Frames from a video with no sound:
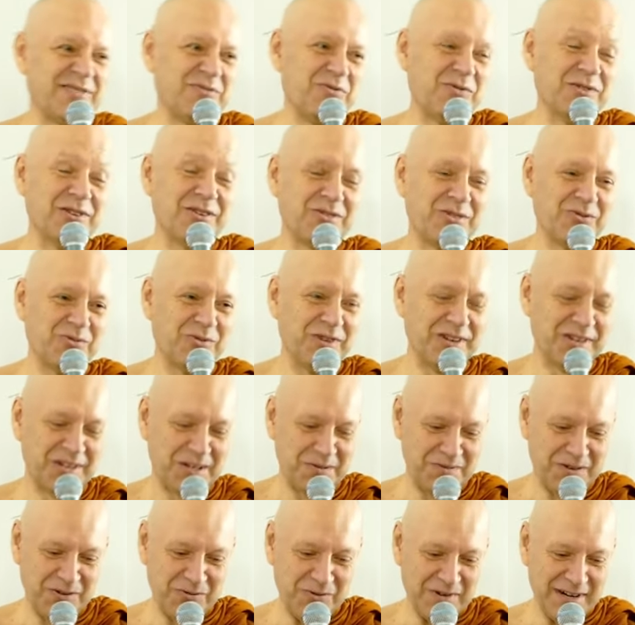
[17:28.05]
not to want to
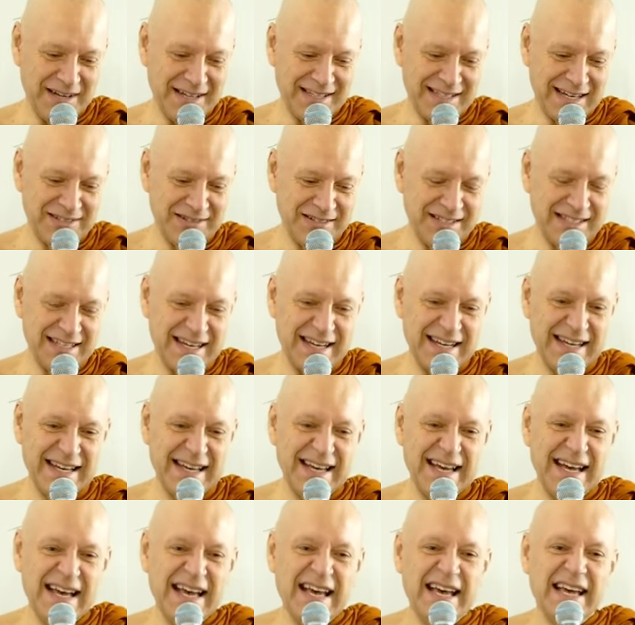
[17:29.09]
be wise, I should say.
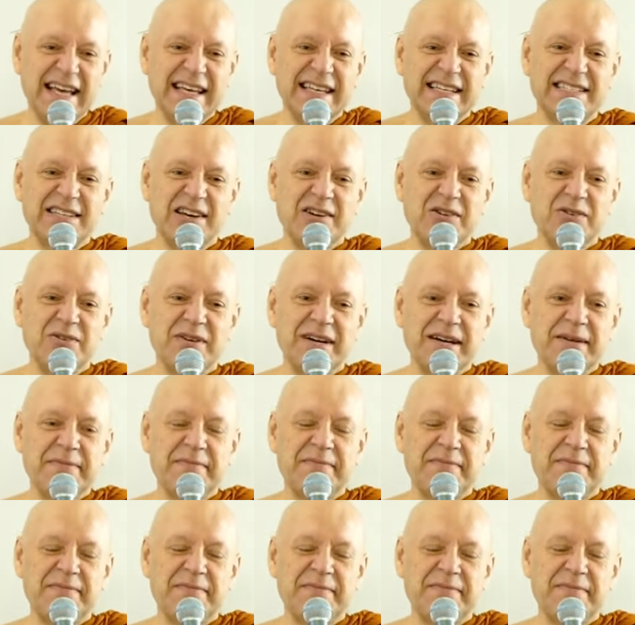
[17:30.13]
So,